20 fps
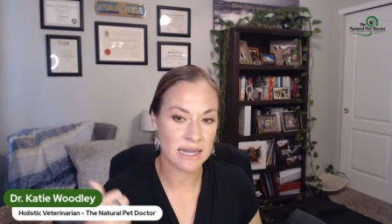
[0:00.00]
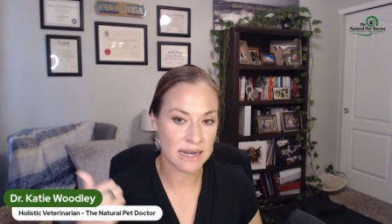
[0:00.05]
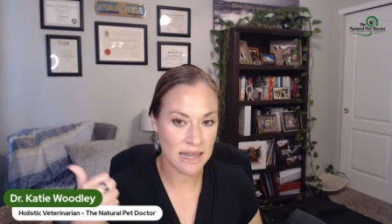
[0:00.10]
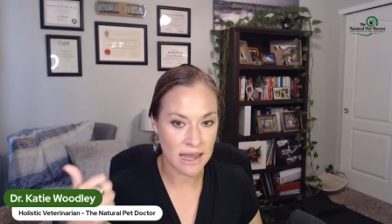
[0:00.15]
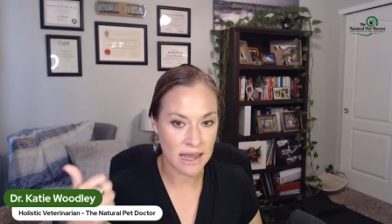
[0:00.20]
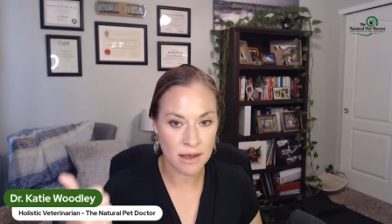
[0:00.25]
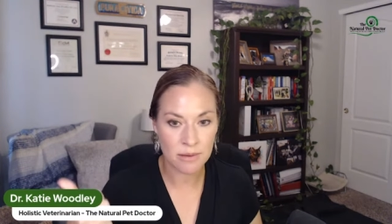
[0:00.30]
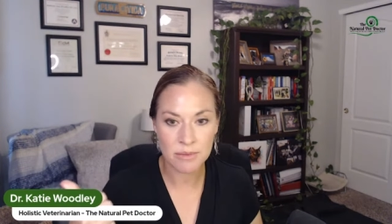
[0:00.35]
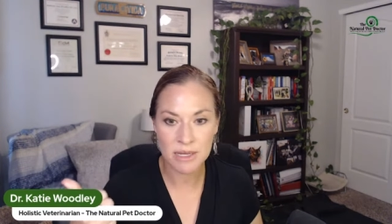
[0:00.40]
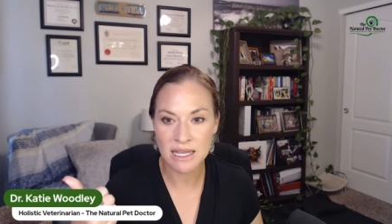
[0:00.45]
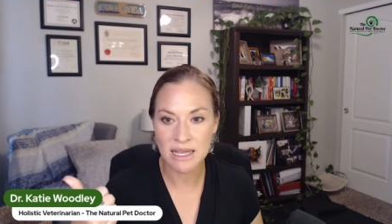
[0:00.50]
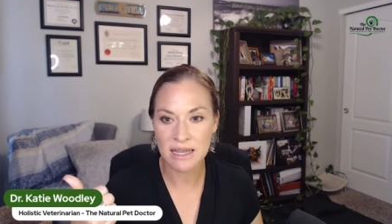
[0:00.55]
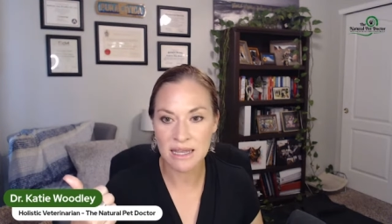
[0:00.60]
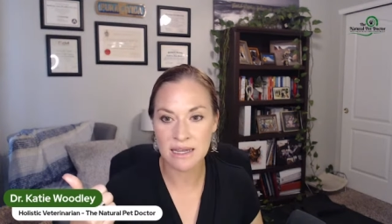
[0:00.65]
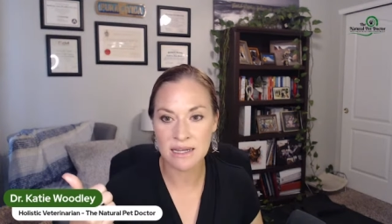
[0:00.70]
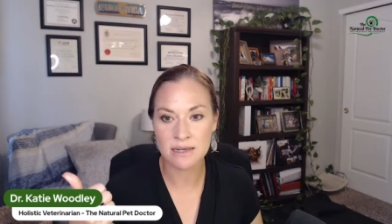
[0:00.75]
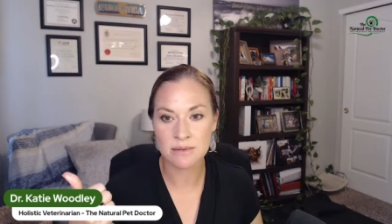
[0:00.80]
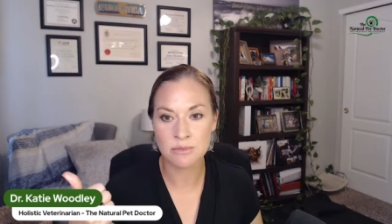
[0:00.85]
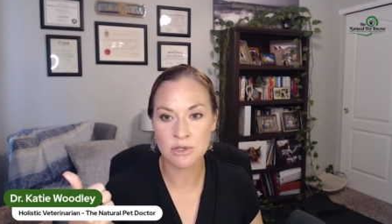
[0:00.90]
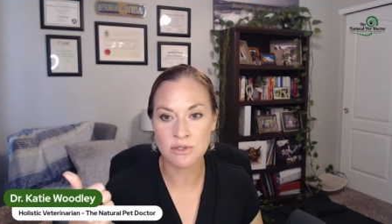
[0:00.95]
how many
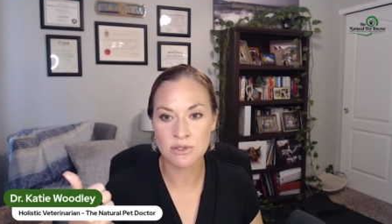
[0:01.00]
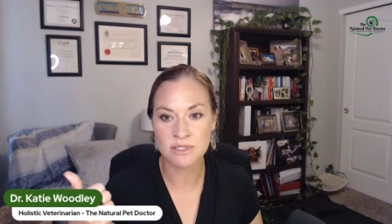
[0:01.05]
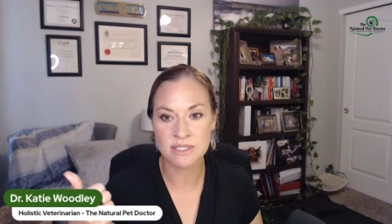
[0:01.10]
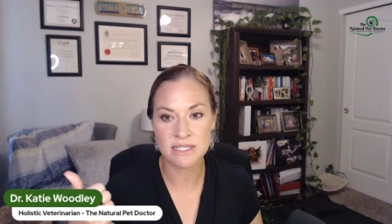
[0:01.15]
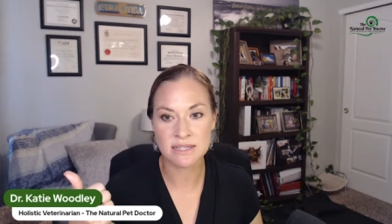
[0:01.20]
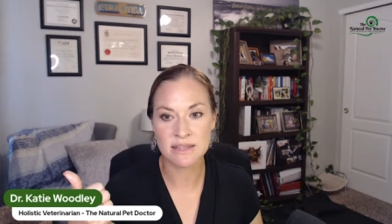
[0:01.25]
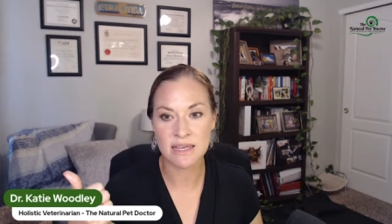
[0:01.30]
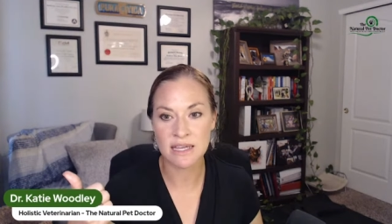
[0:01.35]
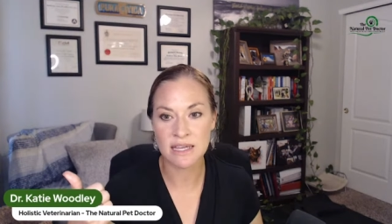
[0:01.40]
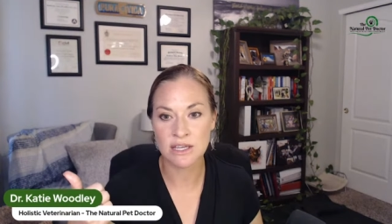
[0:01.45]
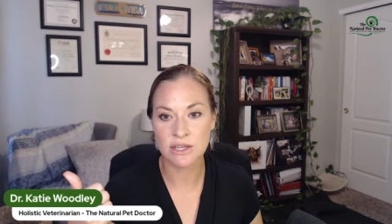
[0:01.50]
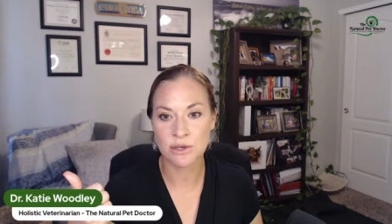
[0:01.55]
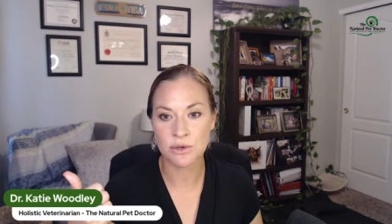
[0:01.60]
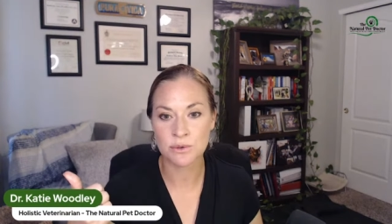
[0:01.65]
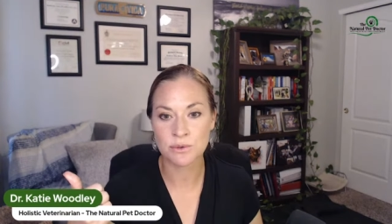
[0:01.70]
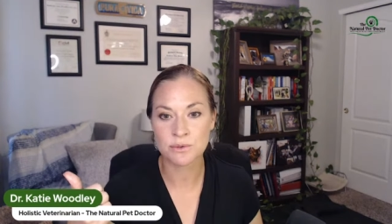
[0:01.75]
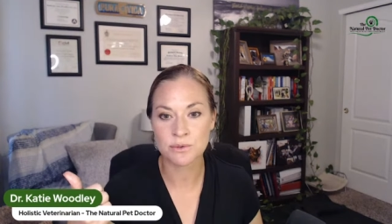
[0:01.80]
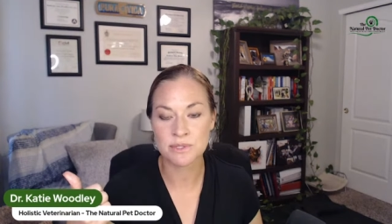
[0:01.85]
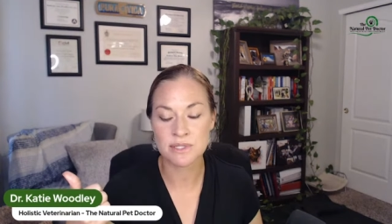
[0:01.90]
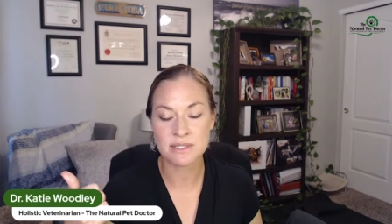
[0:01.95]
animals did they
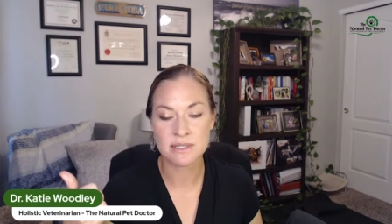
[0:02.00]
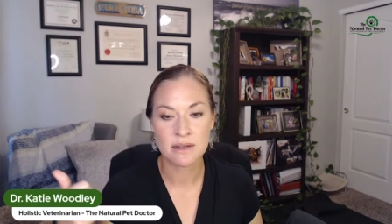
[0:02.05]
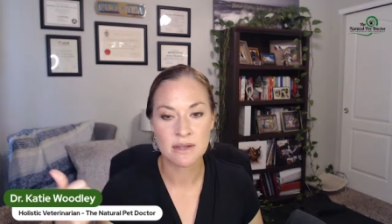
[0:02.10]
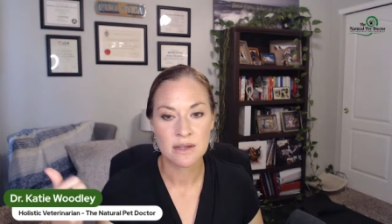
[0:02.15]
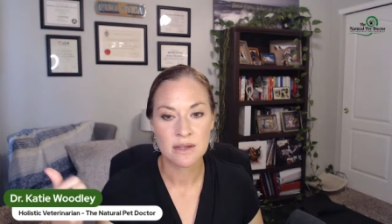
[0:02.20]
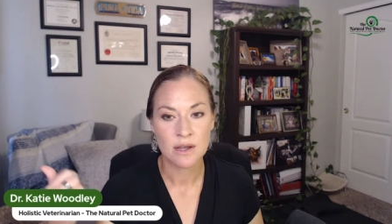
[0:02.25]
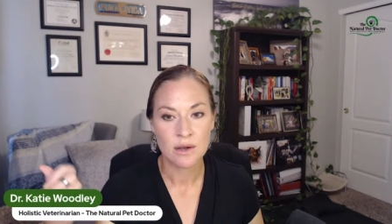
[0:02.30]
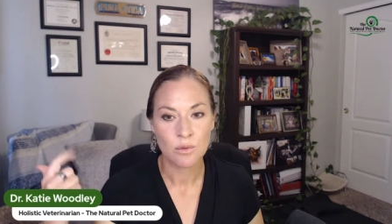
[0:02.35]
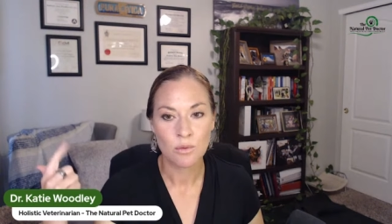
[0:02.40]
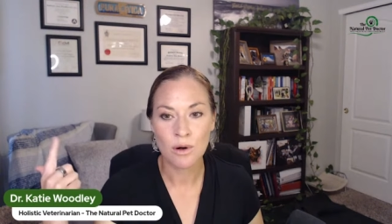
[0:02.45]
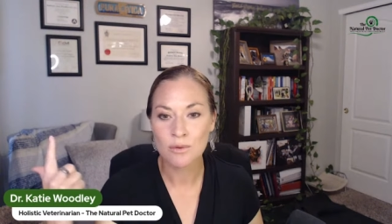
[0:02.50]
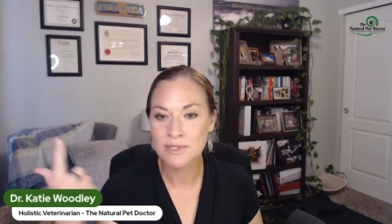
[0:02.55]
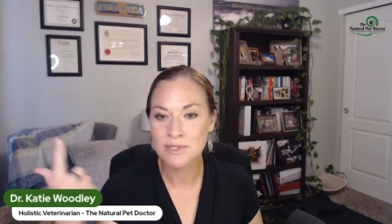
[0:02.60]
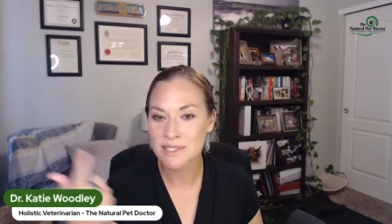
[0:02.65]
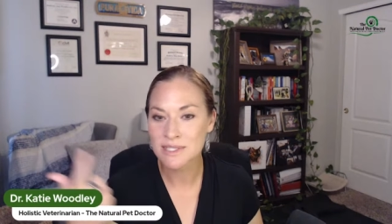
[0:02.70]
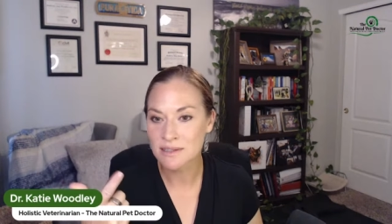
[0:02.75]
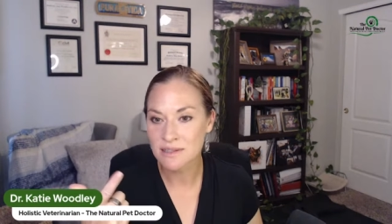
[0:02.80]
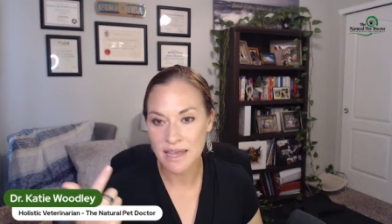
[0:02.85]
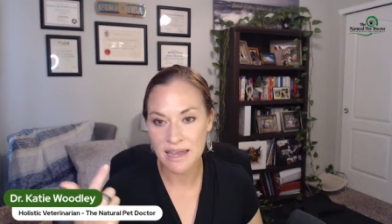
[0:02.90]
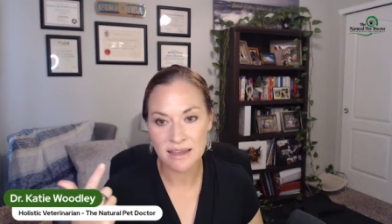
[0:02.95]
use, what was
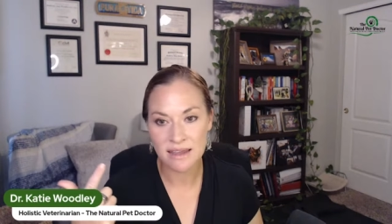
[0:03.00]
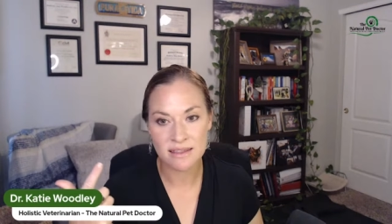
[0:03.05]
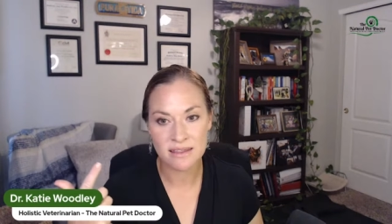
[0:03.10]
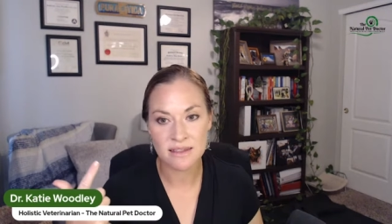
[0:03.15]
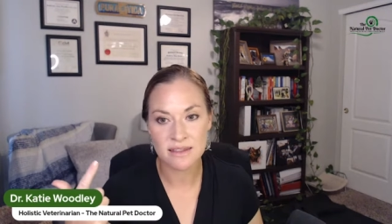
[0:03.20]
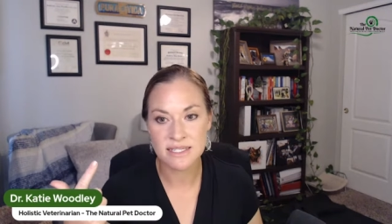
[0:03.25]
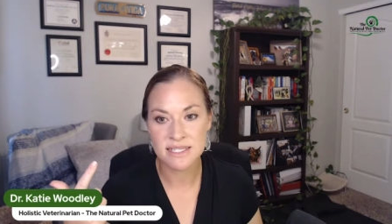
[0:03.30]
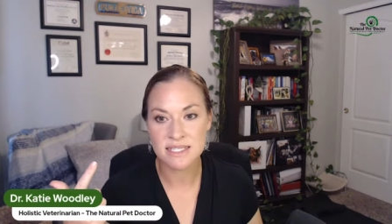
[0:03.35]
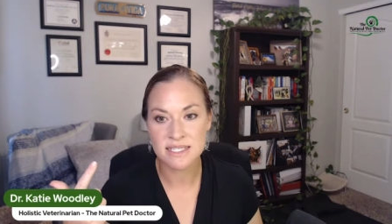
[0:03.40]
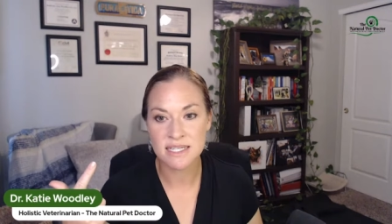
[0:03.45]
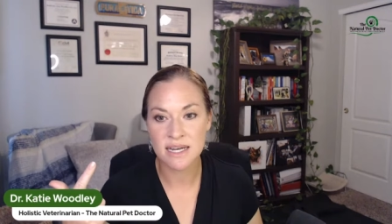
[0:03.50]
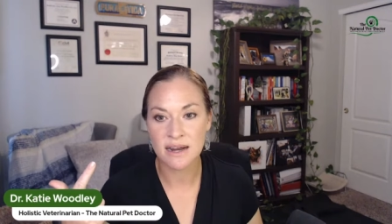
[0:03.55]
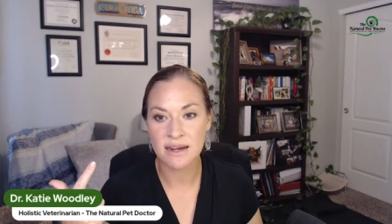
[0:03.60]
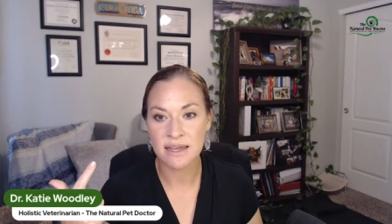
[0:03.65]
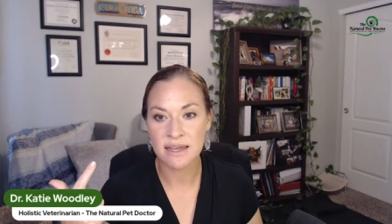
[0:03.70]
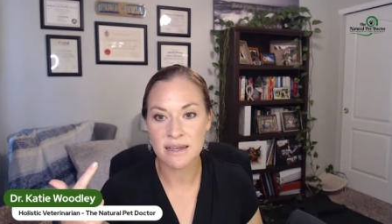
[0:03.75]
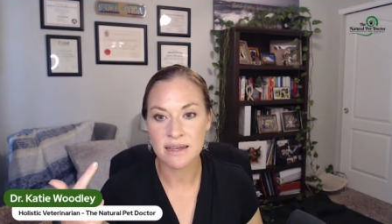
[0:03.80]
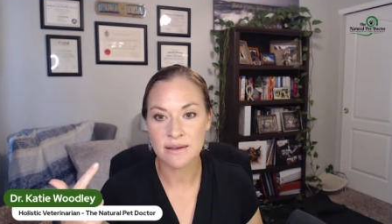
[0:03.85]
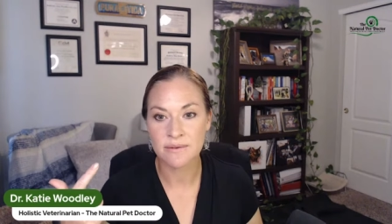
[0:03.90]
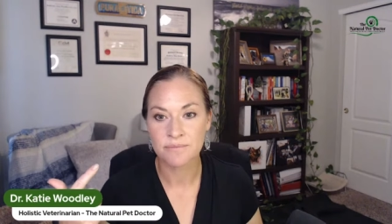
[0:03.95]
the length of the
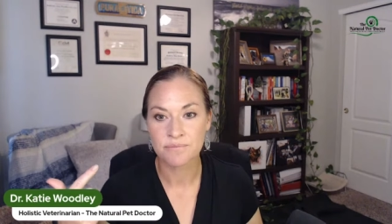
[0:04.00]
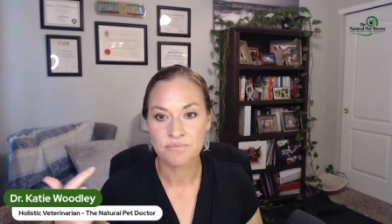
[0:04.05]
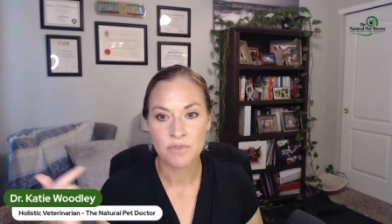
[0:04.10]
study,